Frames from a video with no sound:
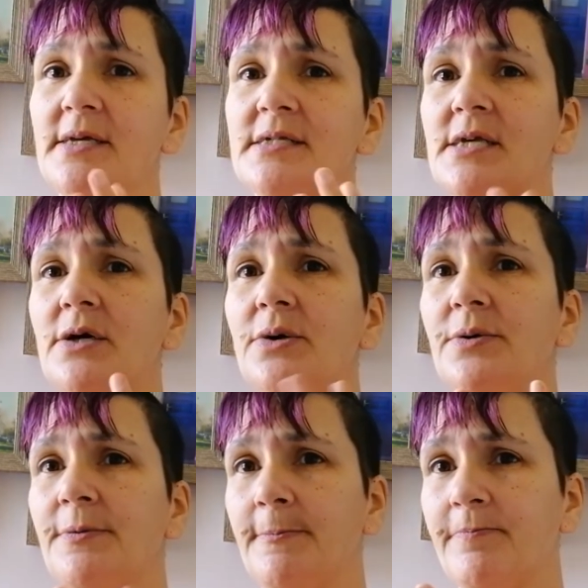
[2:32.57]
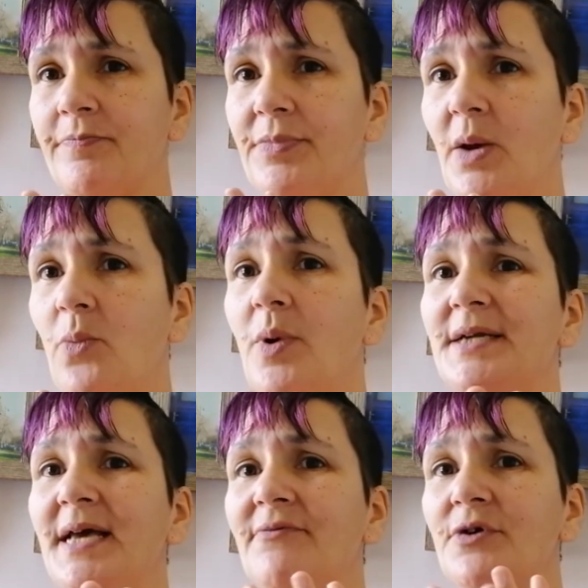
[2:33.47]
So
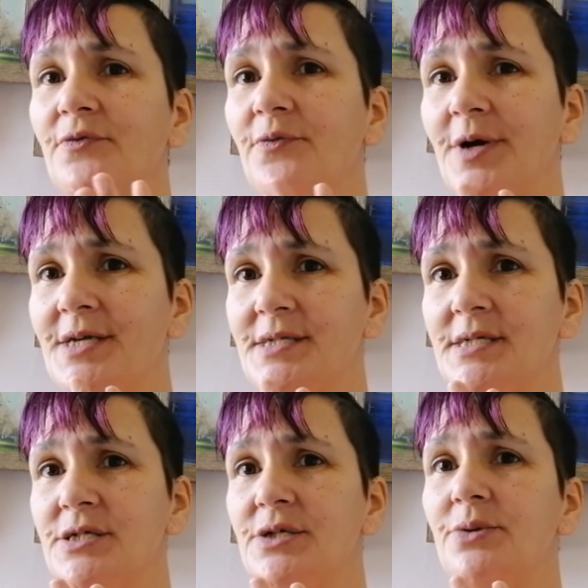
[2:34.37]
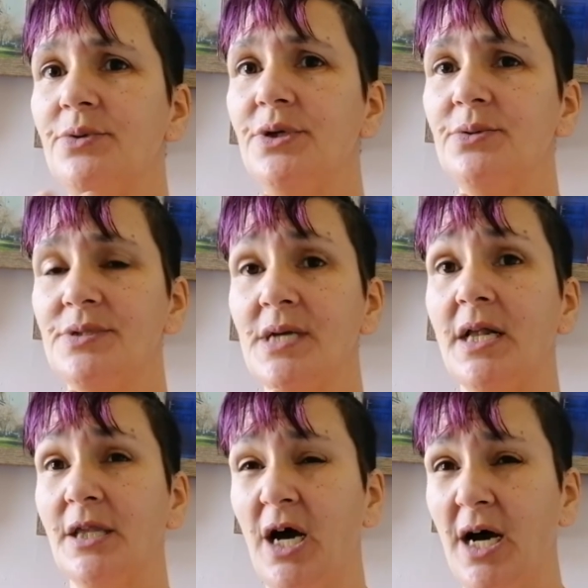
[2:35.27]
whatever phrases you use a
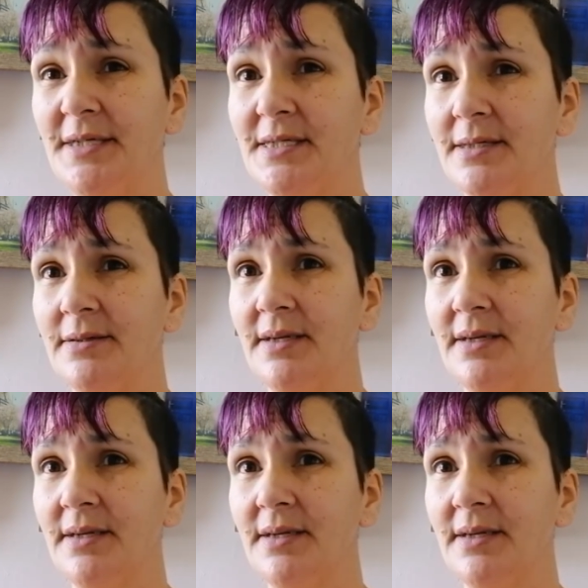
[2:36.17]
lot